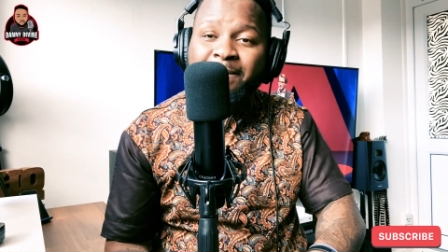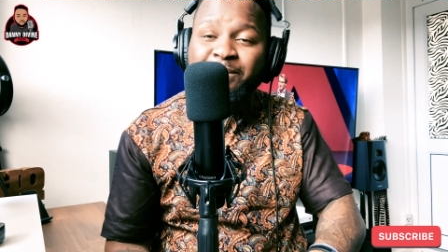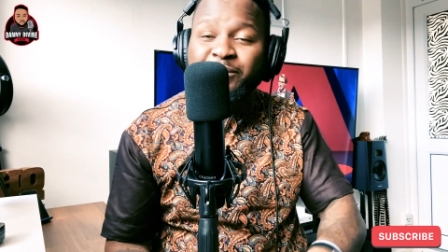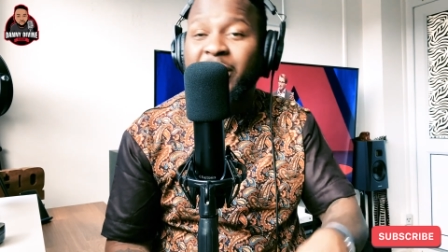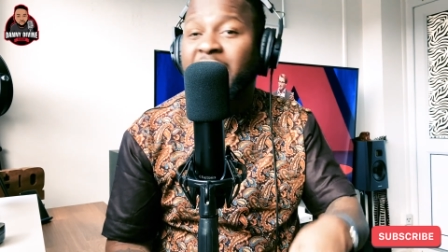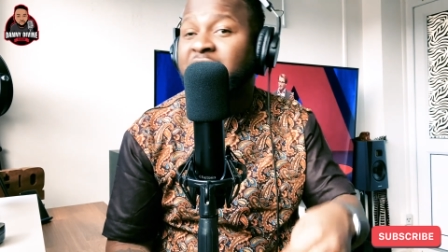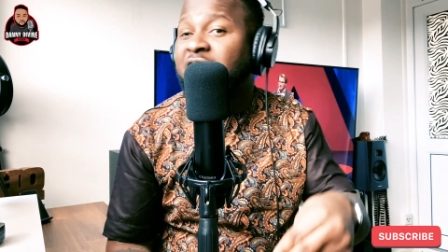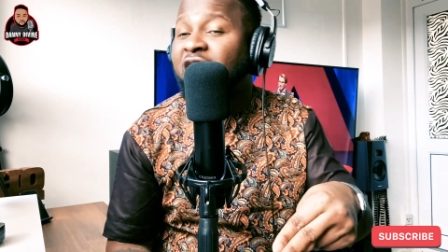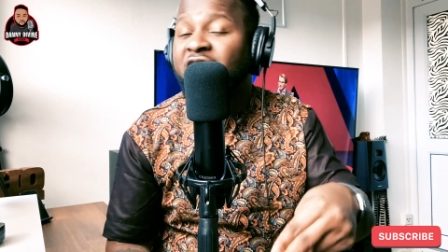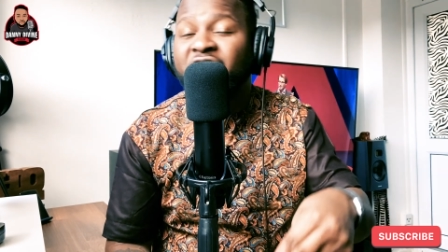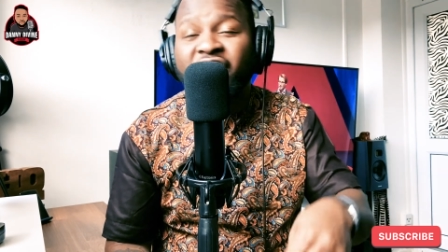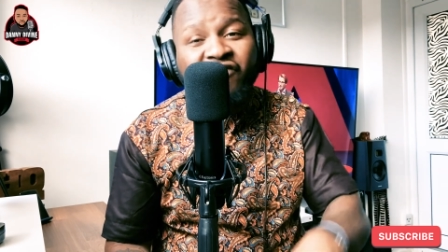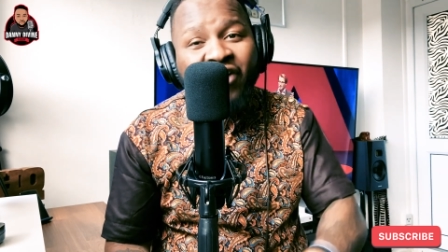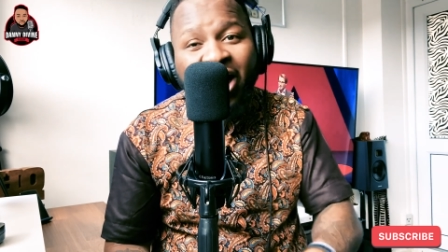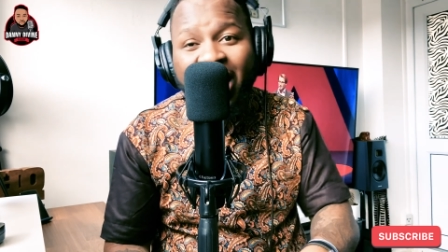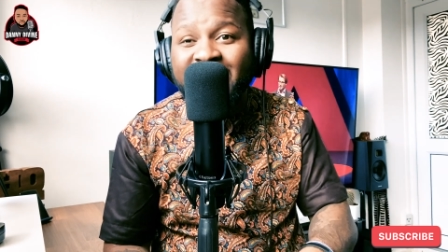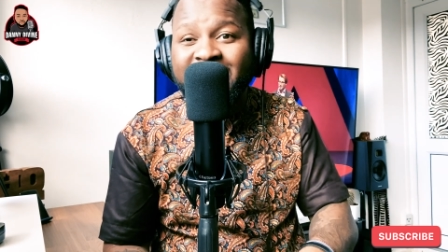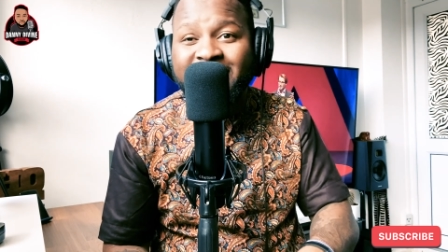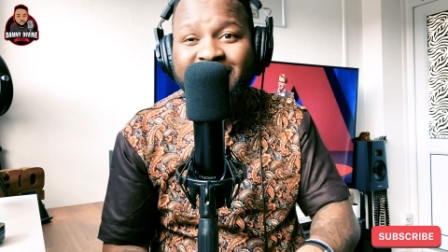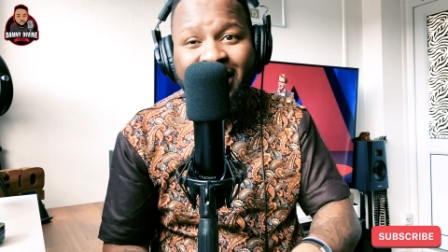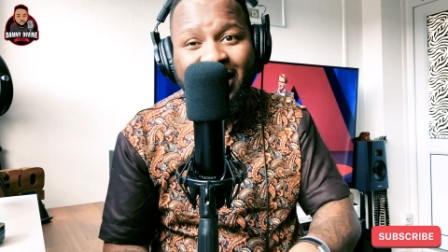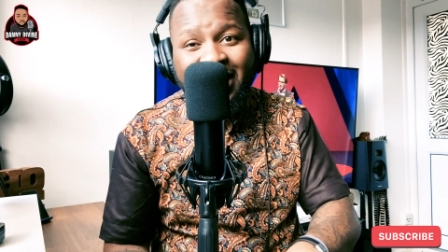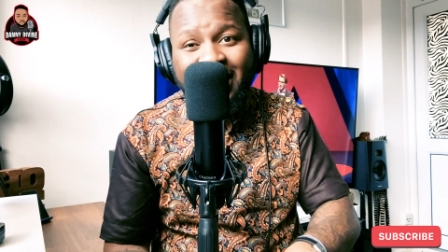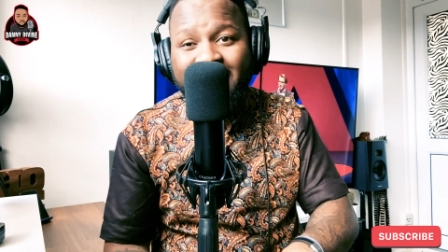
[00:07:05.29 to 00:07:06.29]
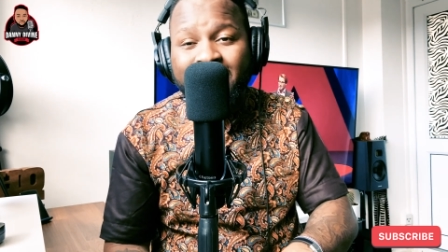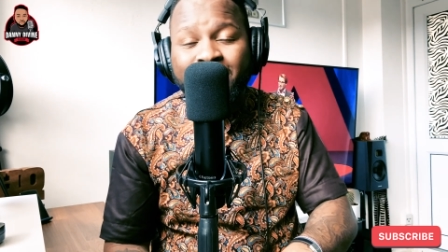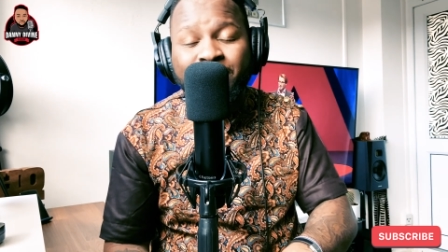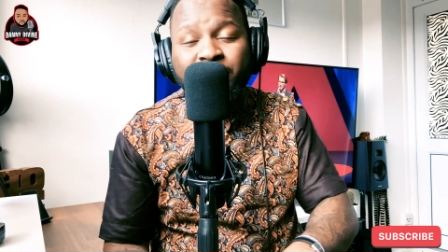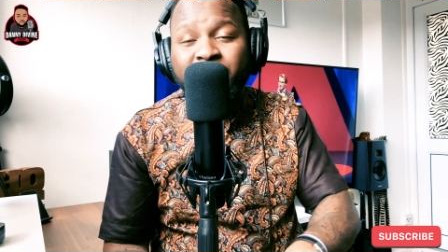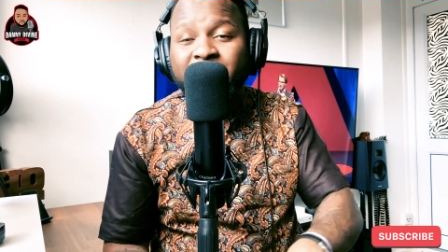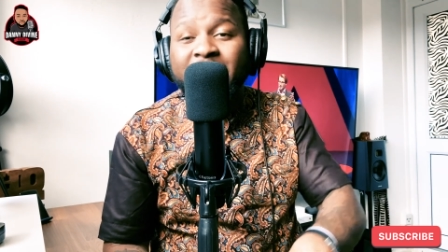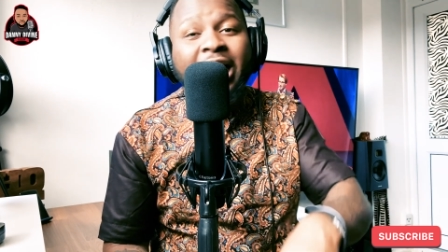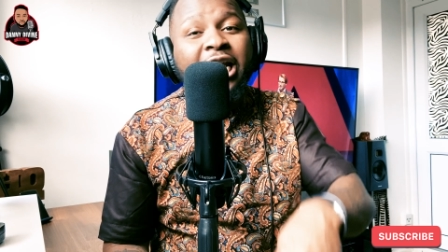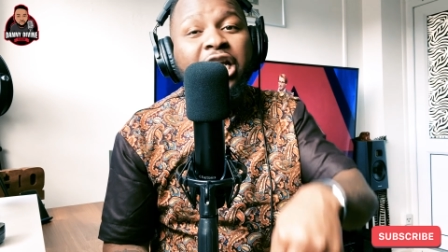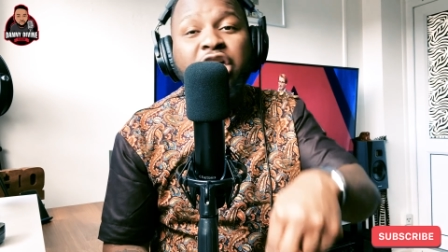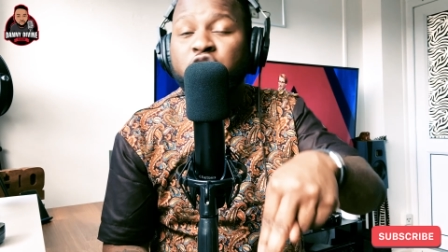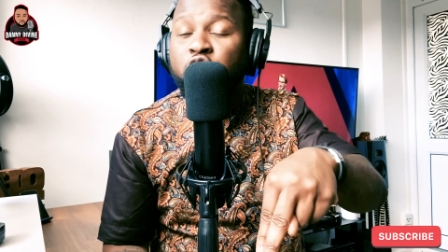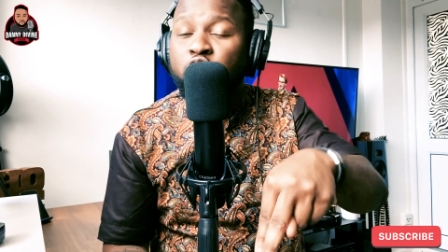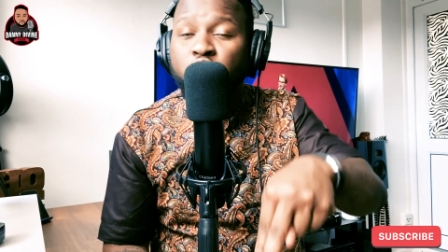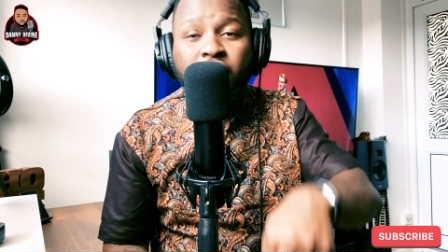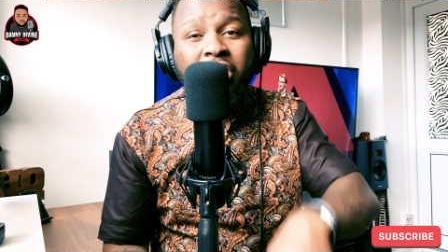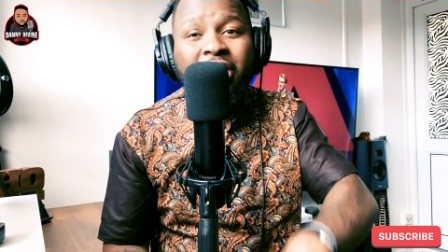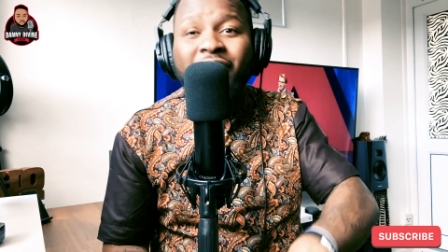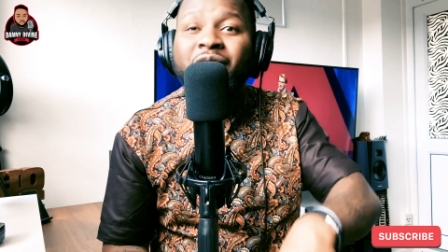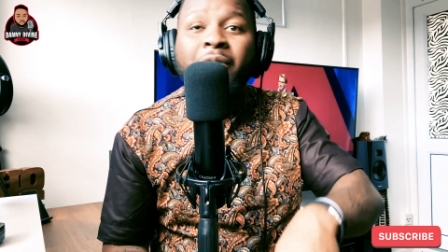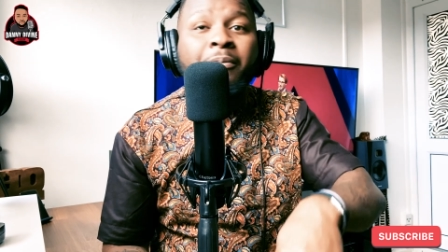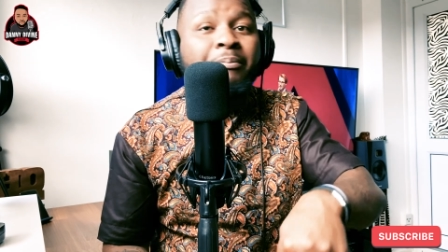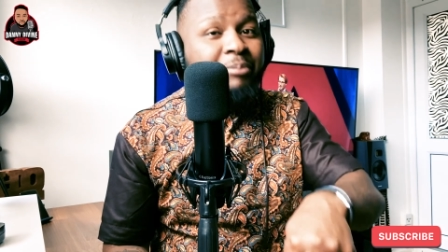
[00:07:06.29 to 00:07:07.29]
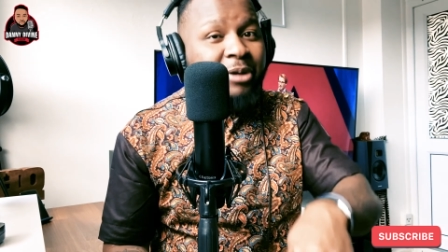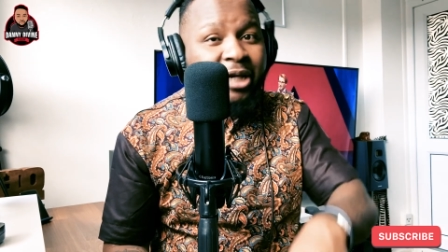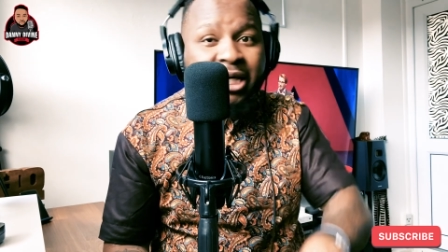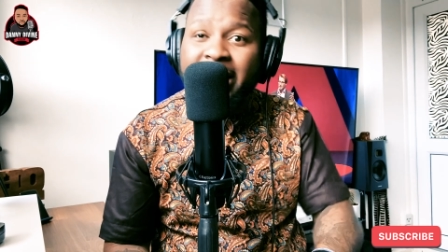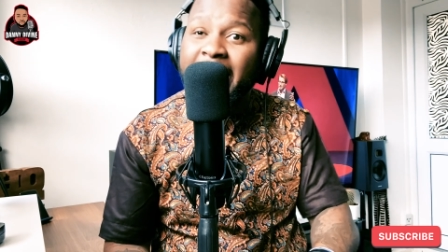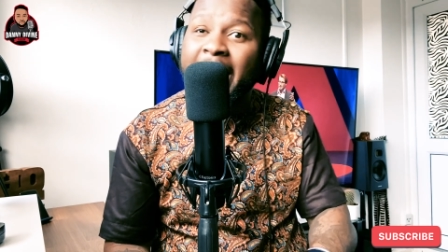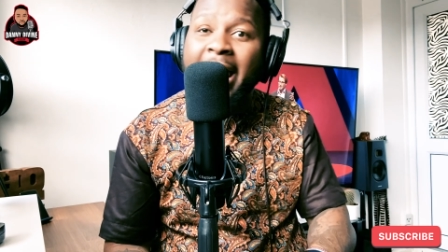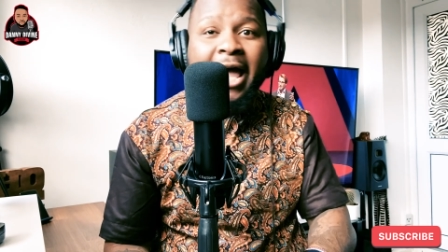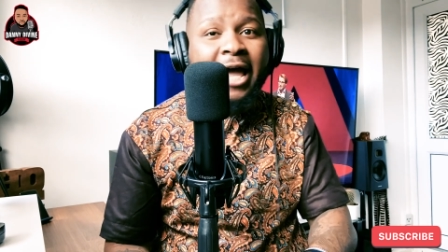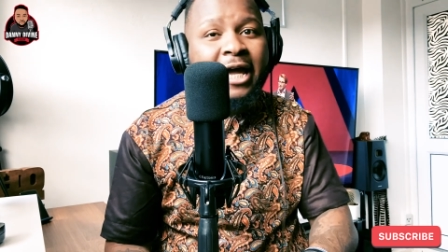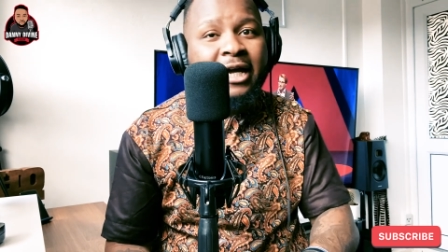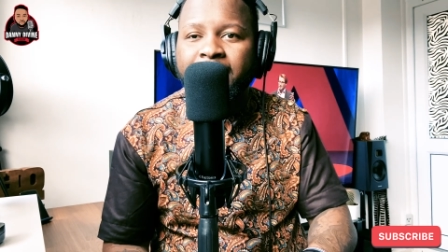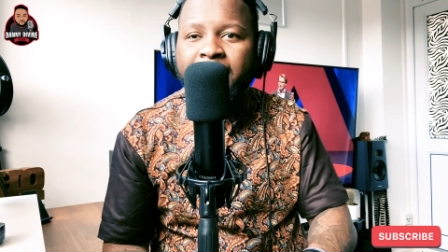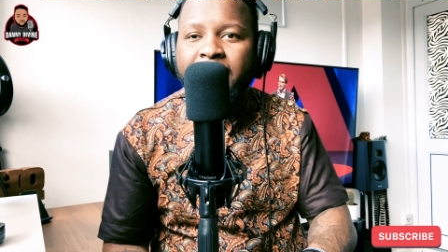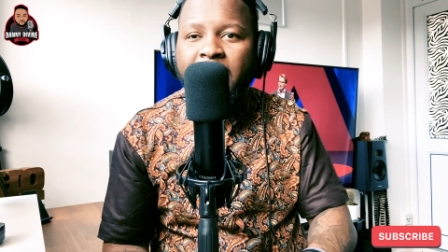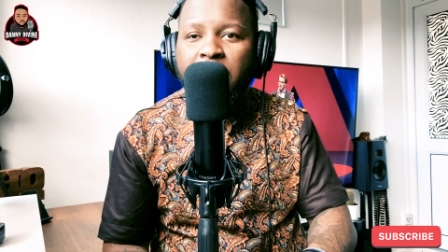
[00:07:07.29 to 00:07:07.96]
that they're fighting, that it shouldn't even be there.